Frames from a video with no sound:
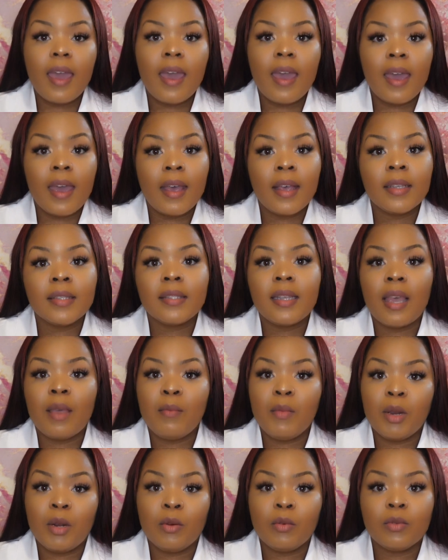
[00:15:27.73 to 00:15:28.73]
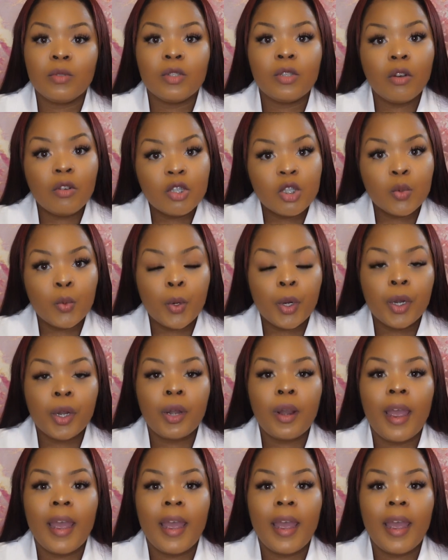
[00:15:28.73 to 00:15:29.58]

as a medical social worker.